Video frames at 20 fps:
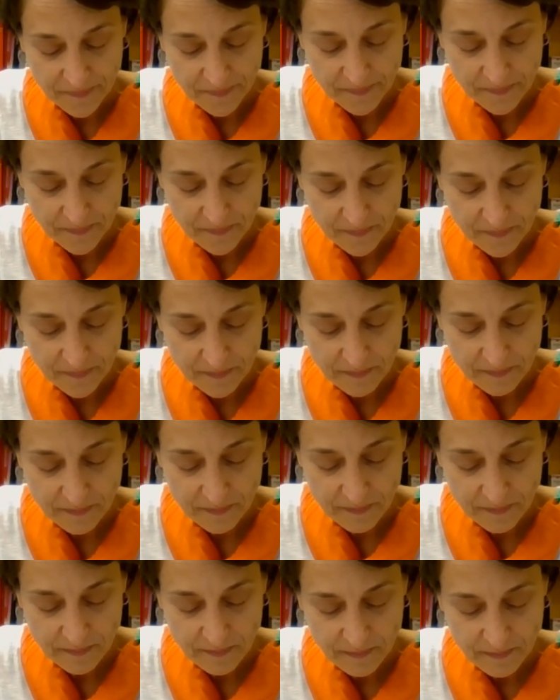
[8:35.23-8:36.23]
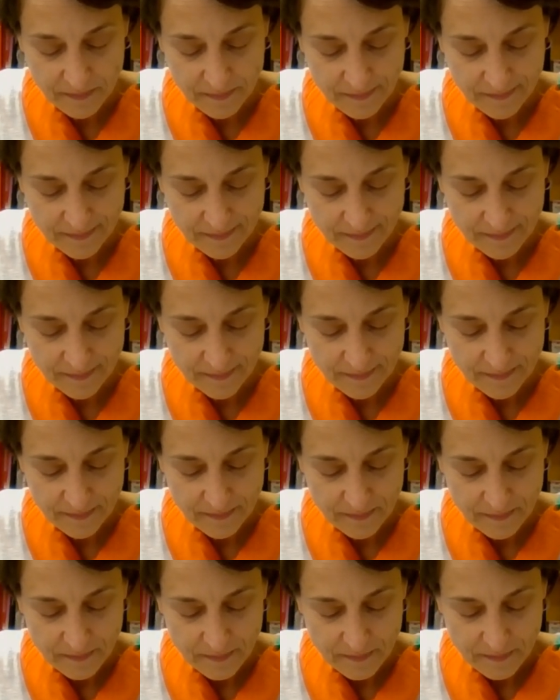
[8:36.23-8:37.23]

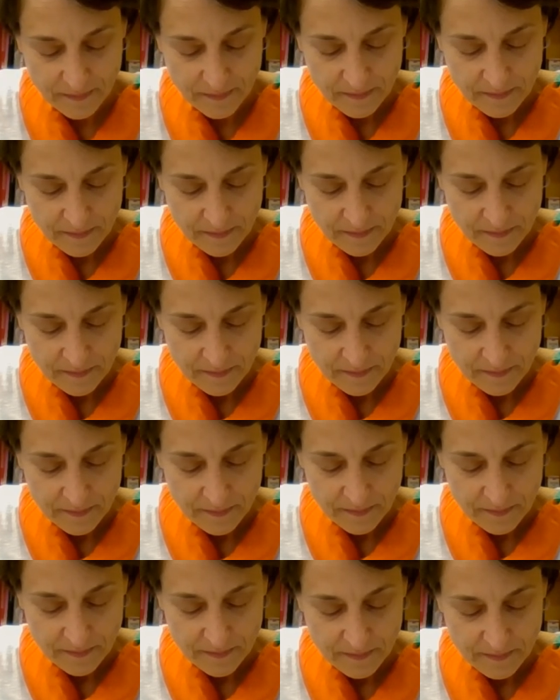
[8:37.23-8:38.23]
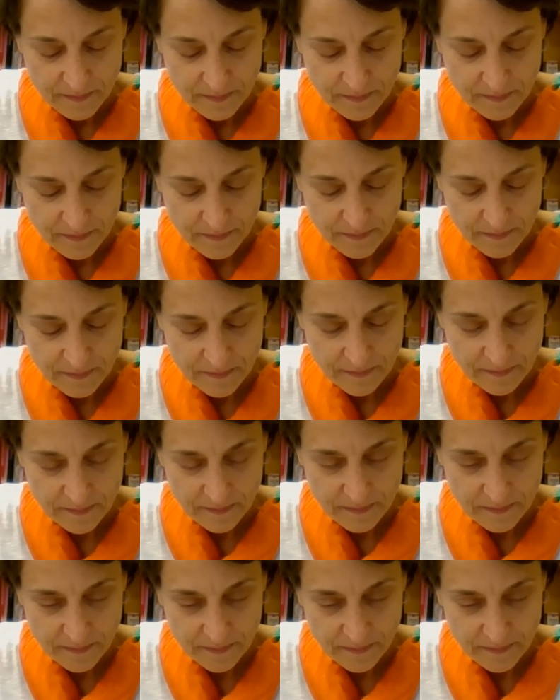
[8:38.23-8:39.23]

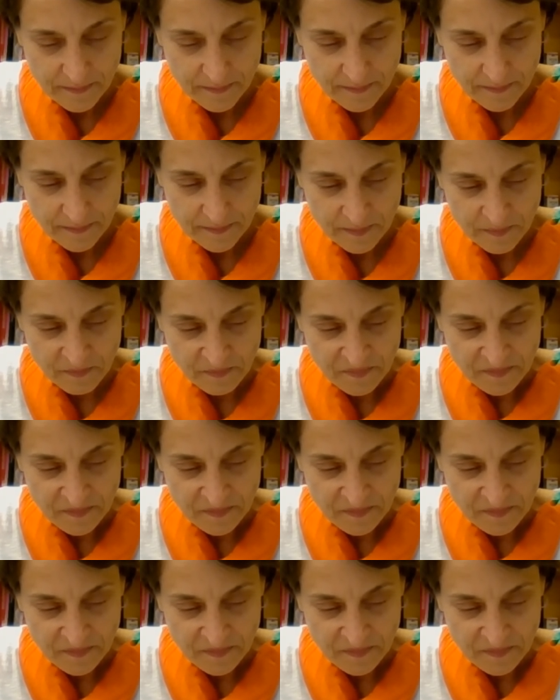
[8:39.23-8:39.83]
Nobody speaks.